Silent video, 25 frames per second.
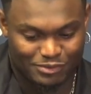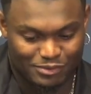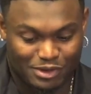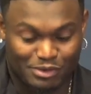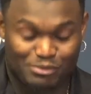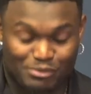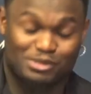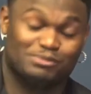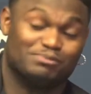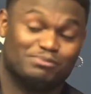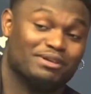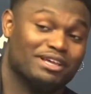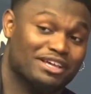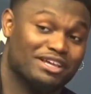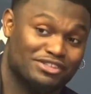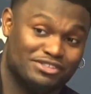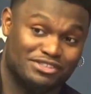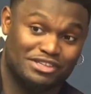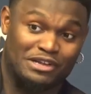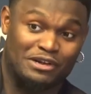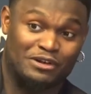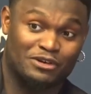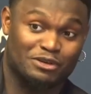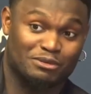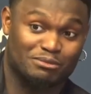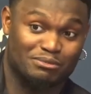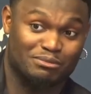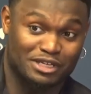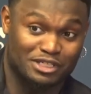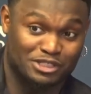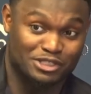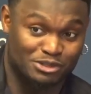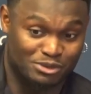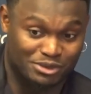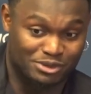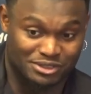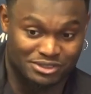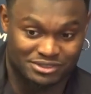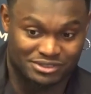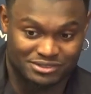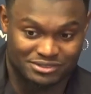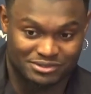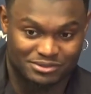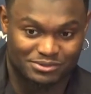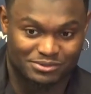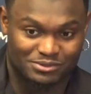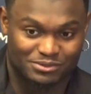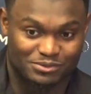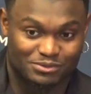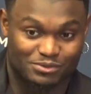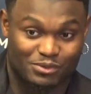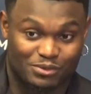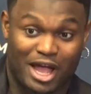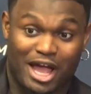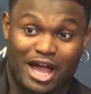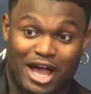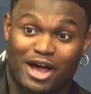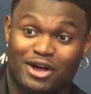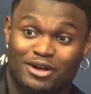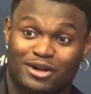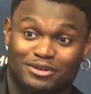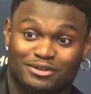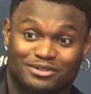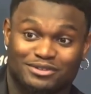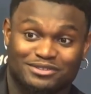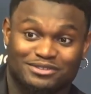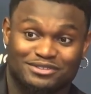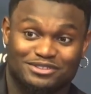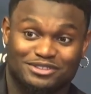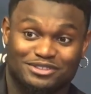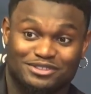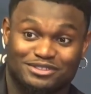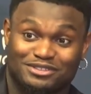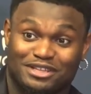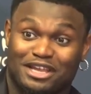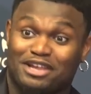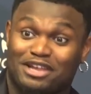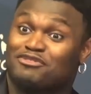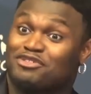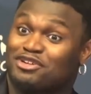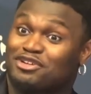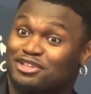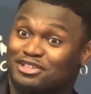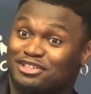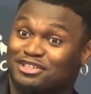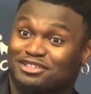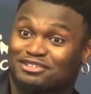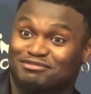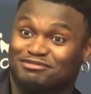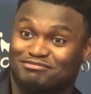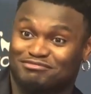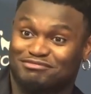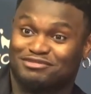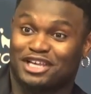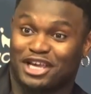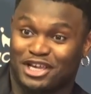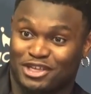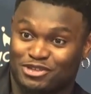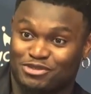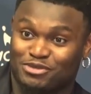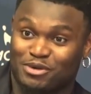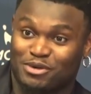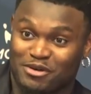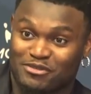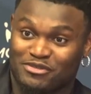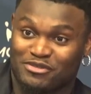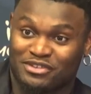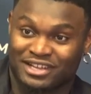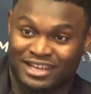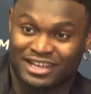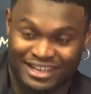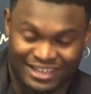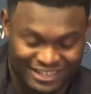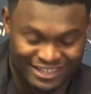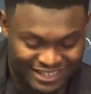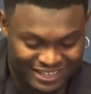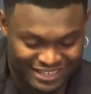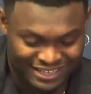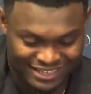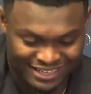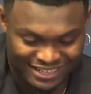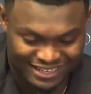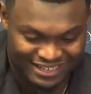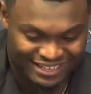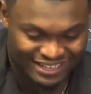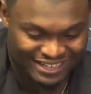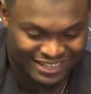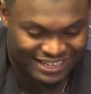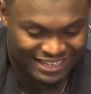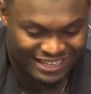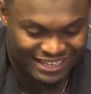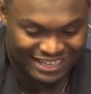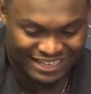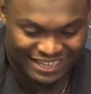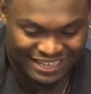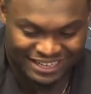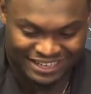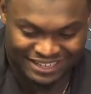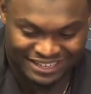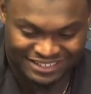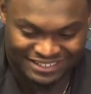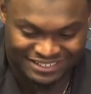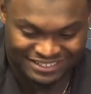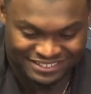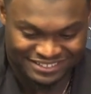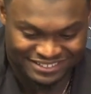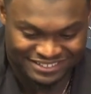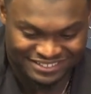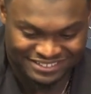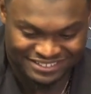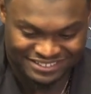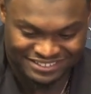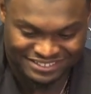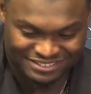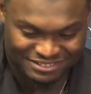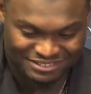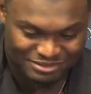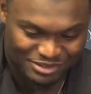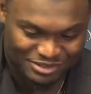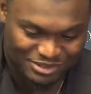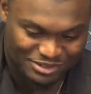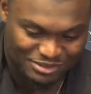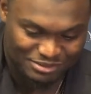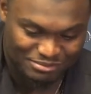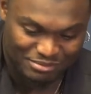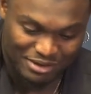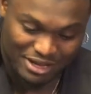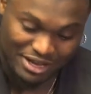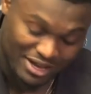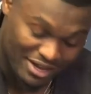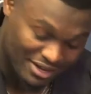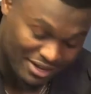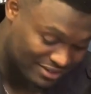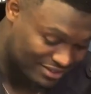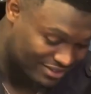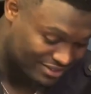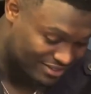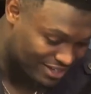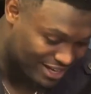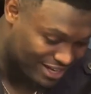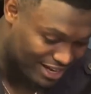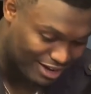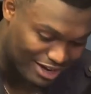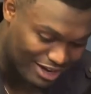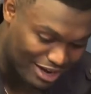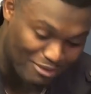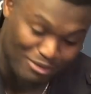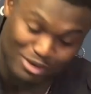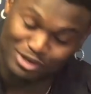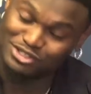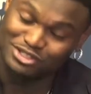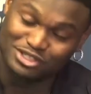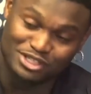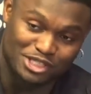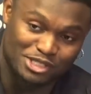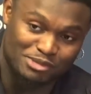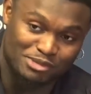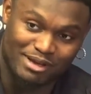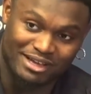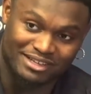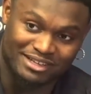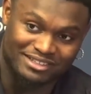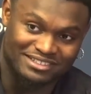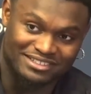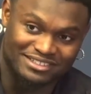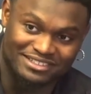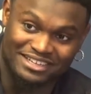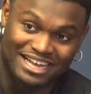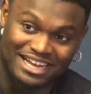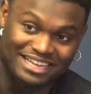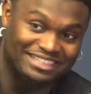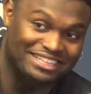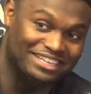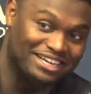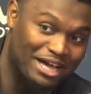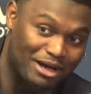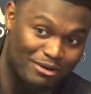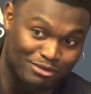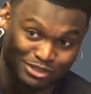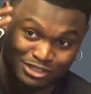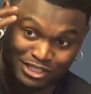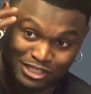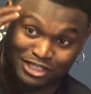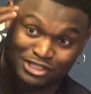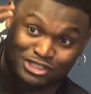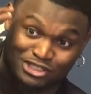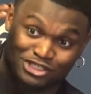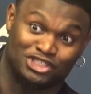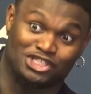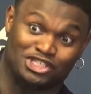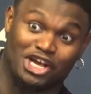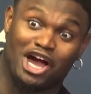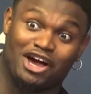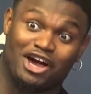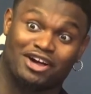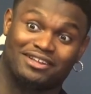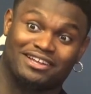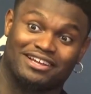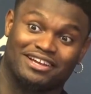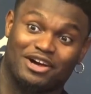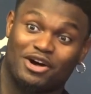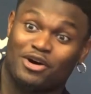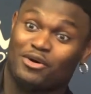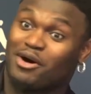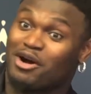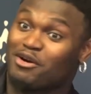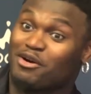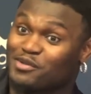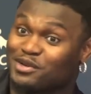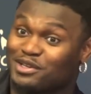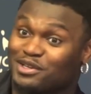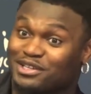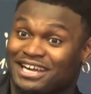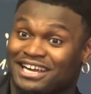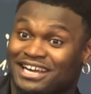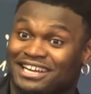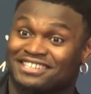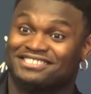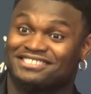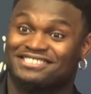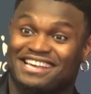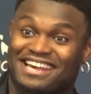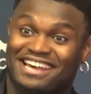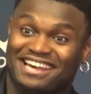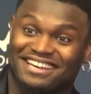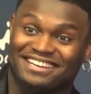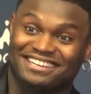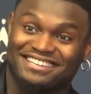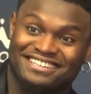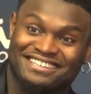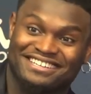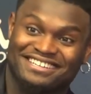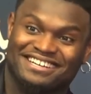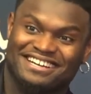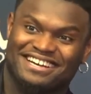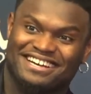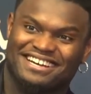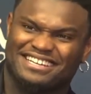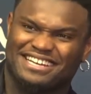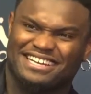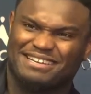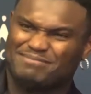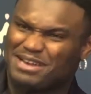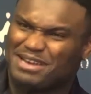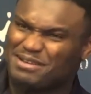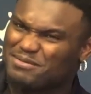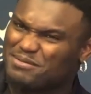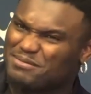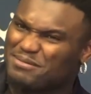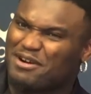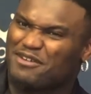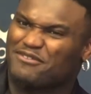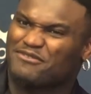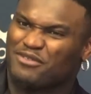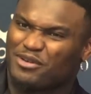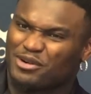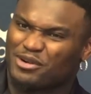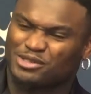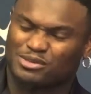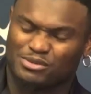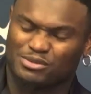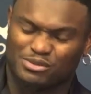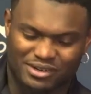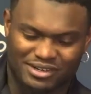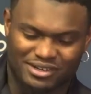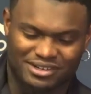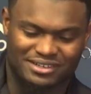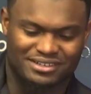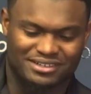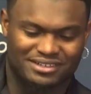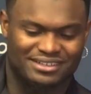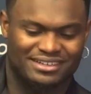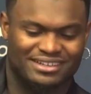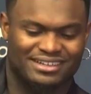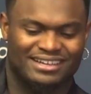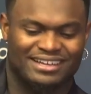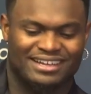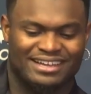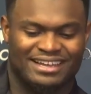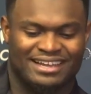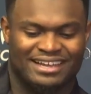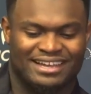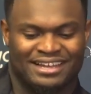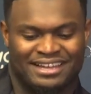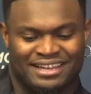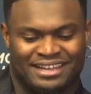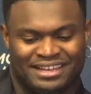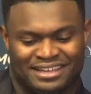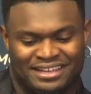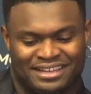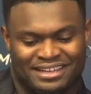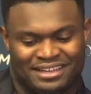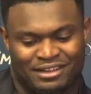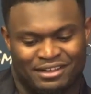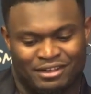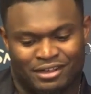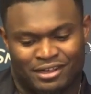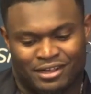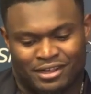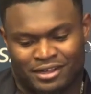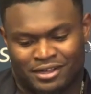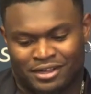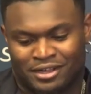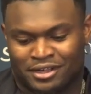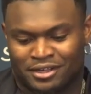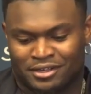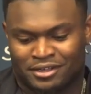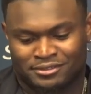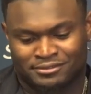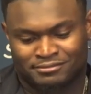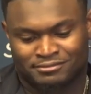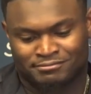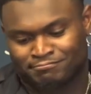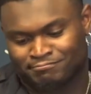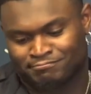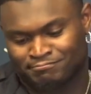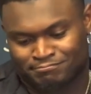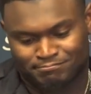What was being said on the bench was, wow, they really checked you up for that. And, man, I wasn't expecting it. I think I was, like, shocked, like, oh, I really got a tech. That might be my first one. But